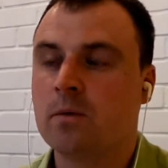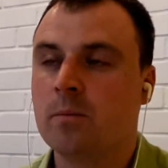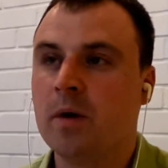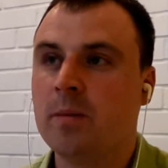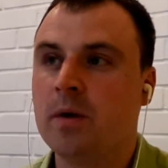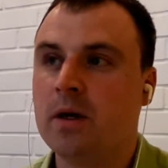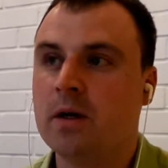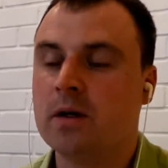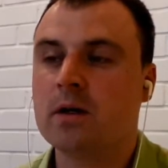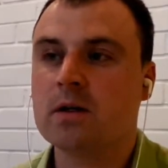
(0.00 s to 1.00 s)
maybe
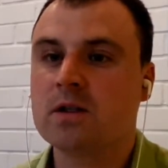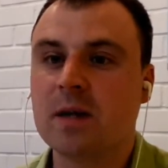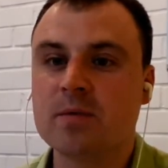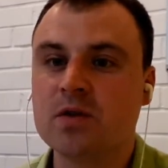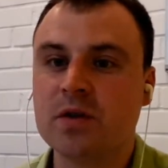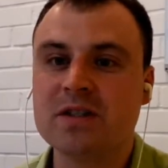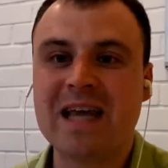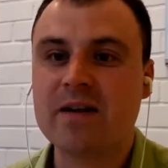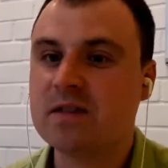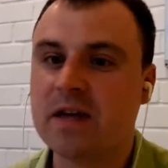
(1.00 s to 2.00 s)
some students
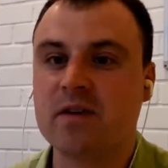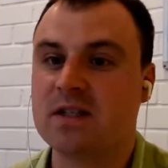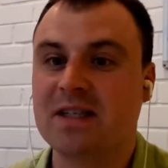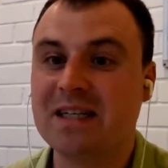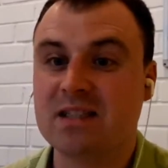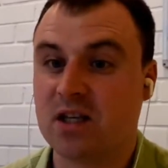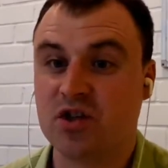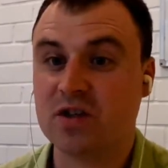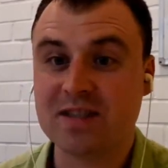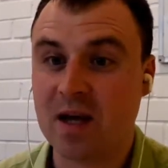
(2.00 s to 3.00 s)
have never seen such
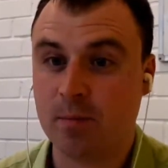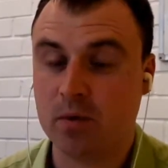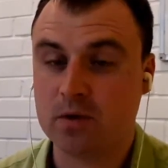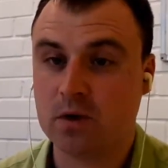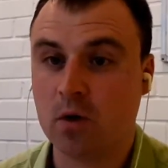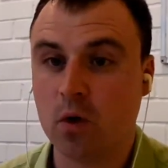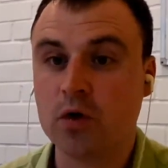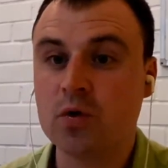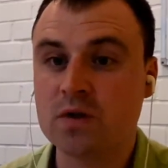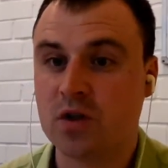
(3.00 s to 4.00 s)
examples or
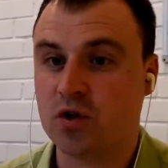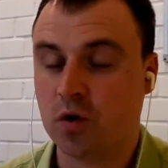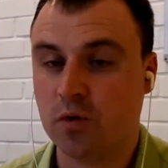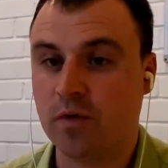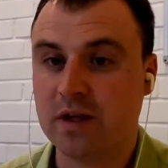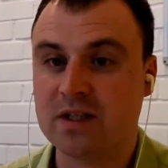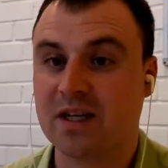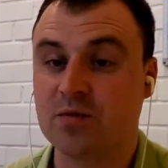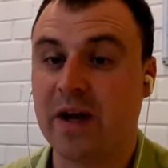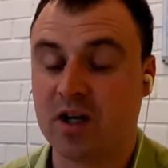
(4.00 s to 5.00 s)
usage of these
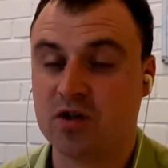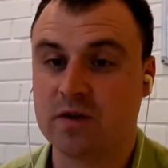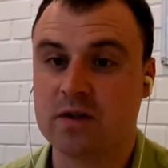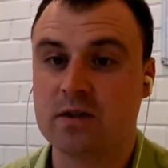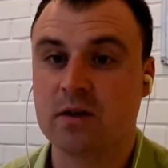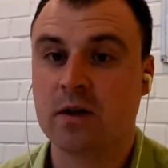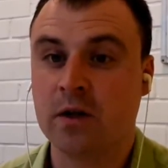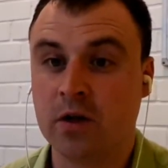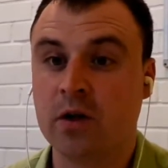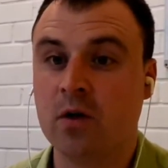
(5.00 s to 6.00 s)
contractions.
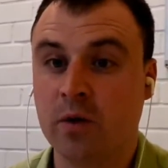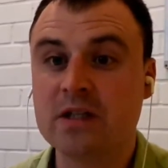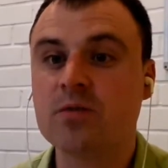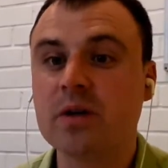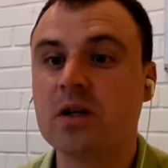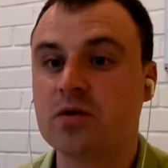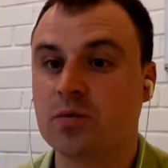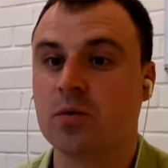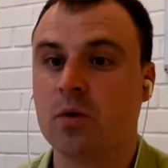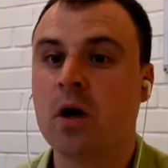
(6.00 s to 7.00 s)
You know, it's really
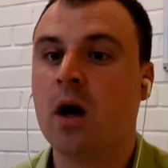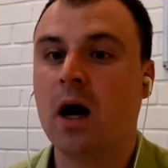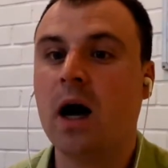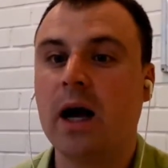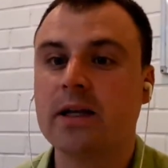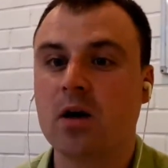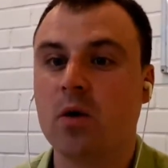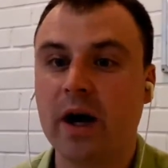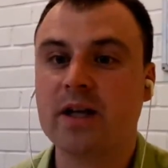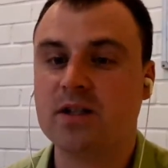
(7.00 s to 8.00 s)
true. I know
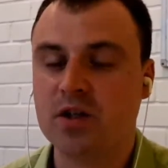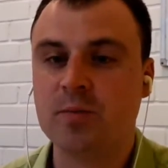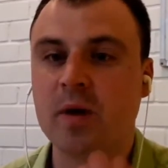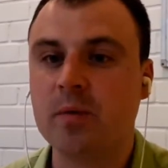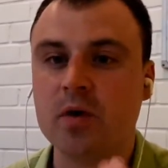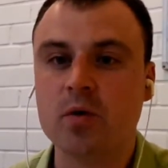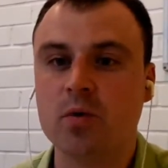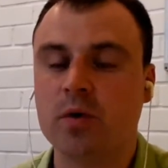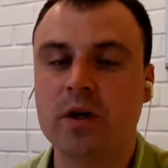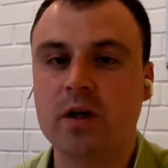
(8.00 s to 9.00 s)
I teach, maybe
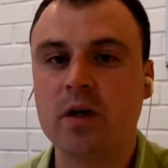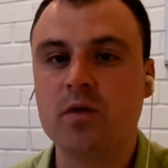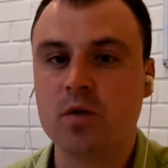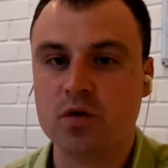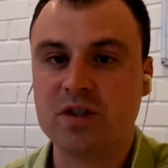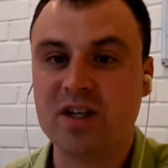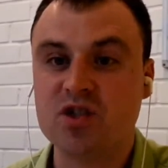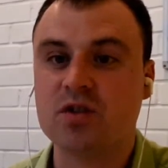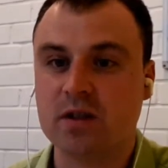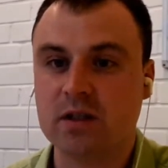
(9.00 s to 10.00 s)
you, if you
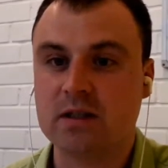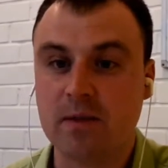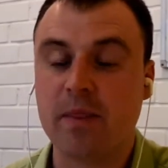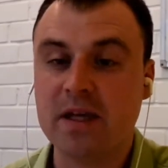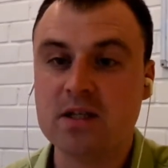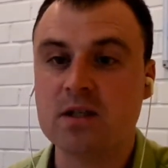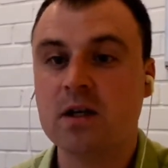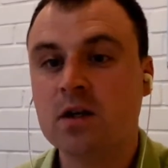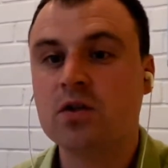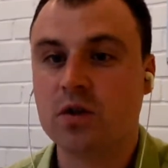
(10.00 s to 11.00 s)
teach this
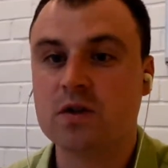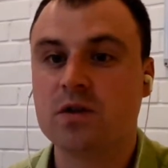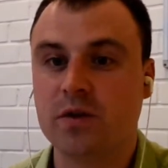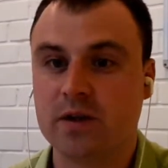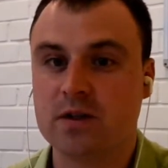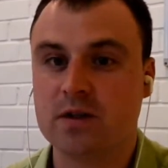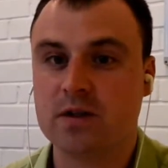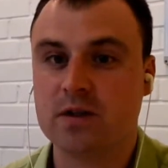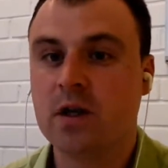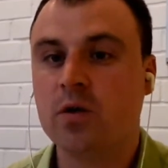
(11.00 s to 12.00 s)
to your students,
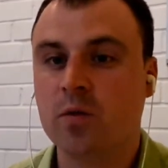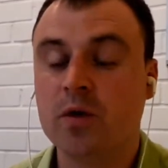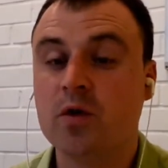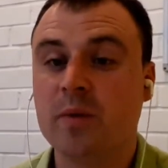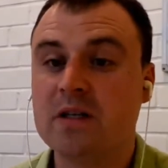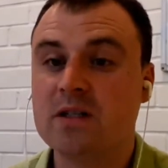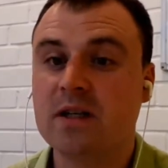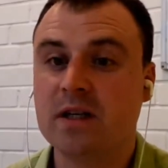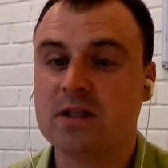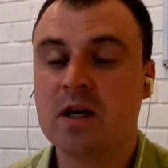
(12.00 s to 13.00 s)
you may
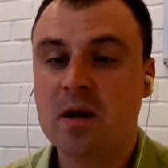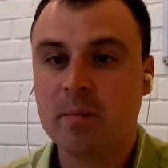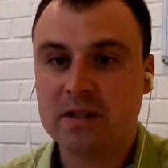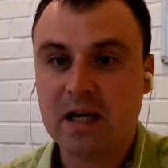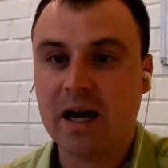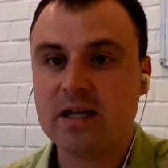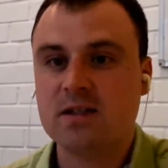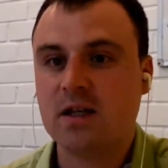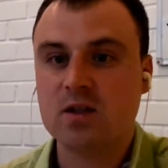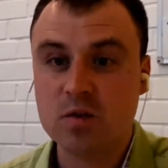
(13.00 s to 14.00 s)
see it, but I
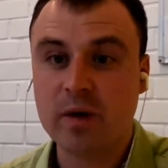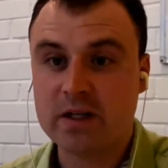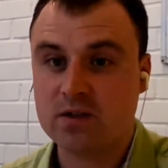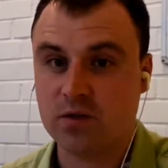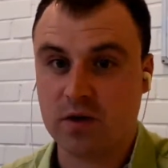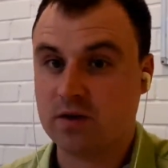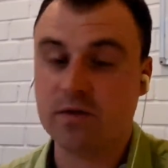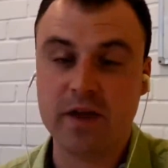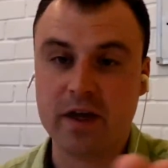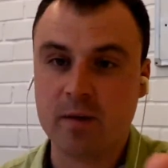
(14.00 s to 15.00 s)
say to my students,
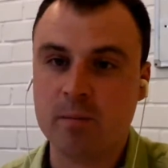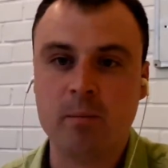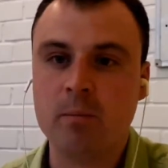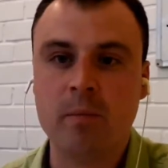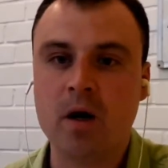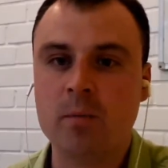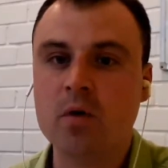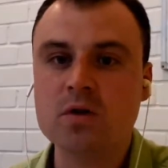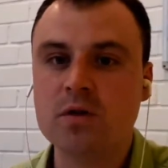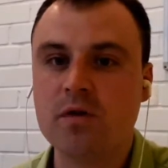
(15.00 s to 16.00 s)
they
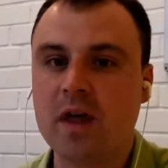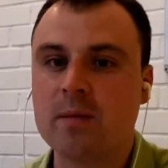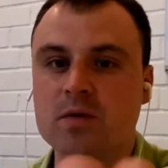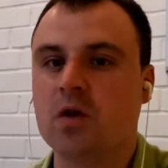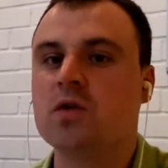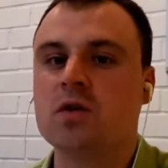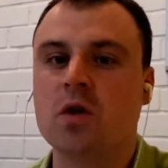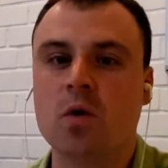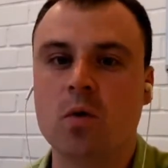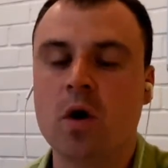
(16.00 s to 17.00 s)
most of them don't
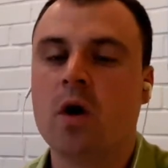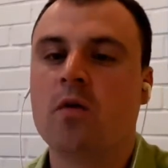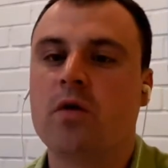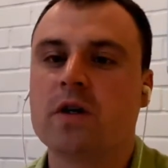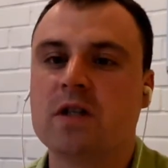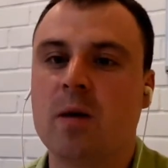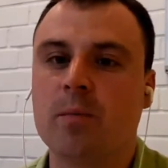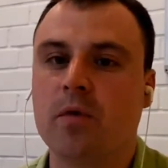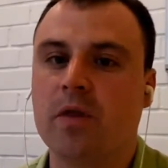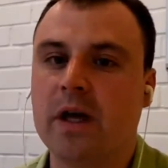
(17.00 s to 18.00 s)
know, for
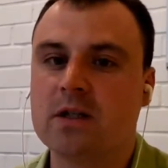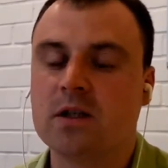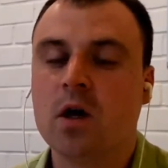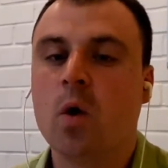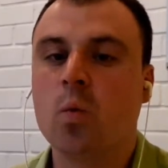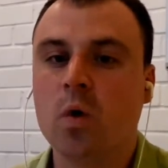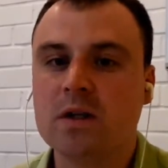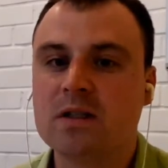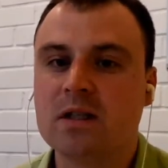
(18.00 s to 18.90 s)
example, that whatted,